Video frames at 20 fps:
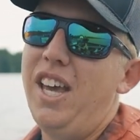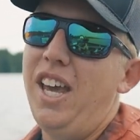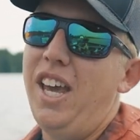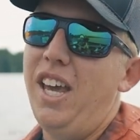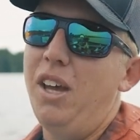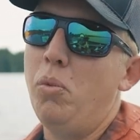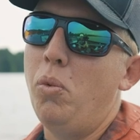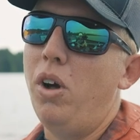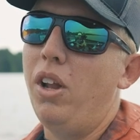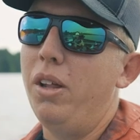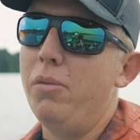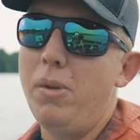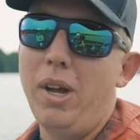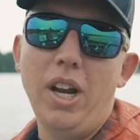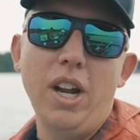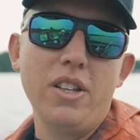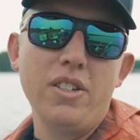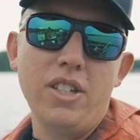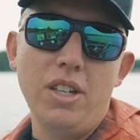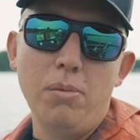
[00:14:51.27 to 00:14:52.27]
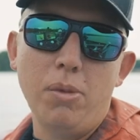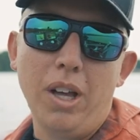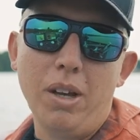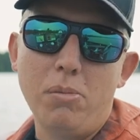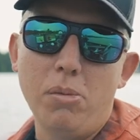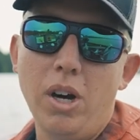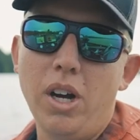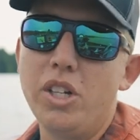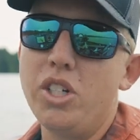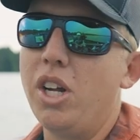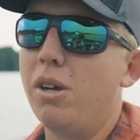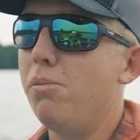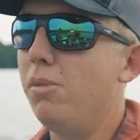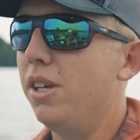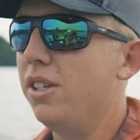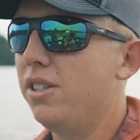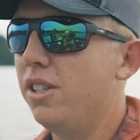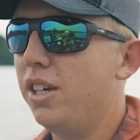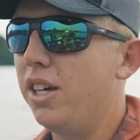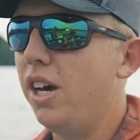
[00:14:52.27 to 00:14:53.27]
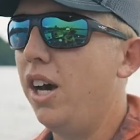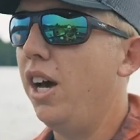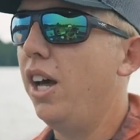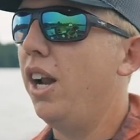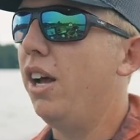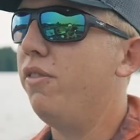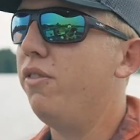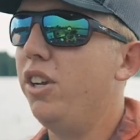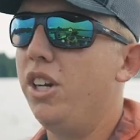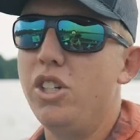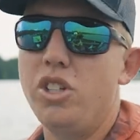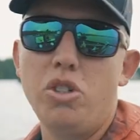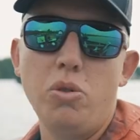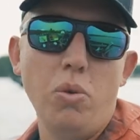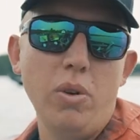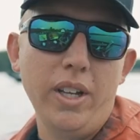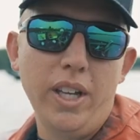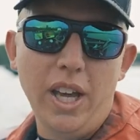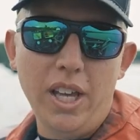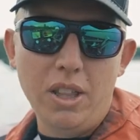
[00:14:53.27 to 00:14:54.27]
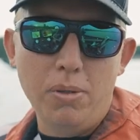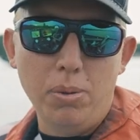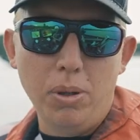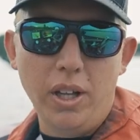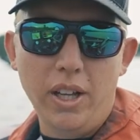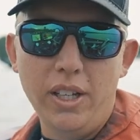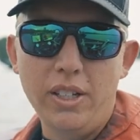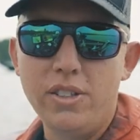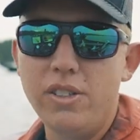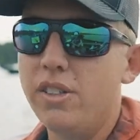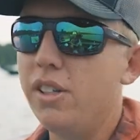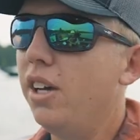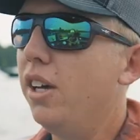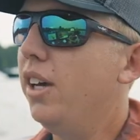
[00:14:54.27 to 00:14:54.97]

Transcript: And while it may not seem like much, I missed the cut. I finished 28th place.